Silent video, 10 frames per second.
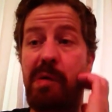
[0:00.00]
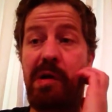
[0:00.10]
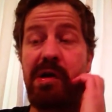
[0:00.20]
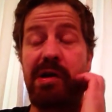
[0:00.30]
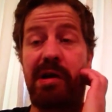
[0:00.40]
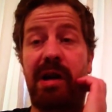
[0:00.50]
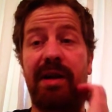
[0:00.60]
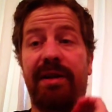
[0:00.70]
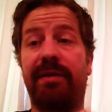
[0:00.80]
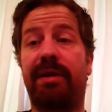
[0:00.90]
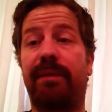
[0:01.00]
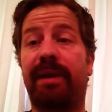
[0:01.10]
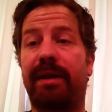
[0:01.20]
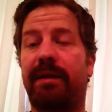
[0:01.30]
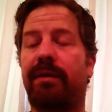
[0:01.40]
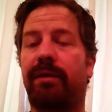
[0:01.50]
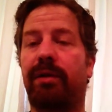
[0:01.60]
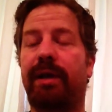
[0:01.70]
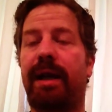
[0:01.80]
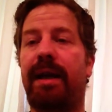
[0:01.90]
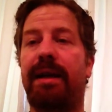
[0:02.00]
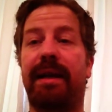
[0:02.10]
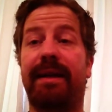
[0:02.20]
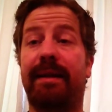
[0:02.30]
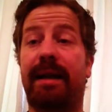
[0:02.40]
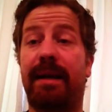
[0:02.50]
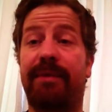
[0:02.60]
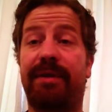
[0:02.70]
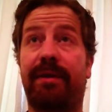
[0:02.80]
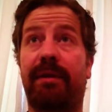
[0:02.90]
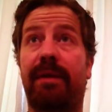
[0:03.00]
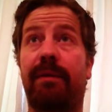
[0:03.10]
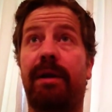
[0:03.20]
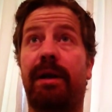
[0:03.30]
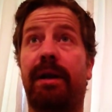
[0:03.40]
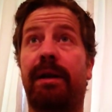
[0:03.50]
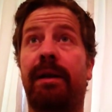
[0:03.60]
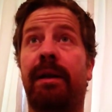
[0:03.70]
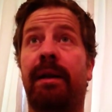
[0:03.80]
or on YouTube that you can go look at. Ed Hubs is a great one.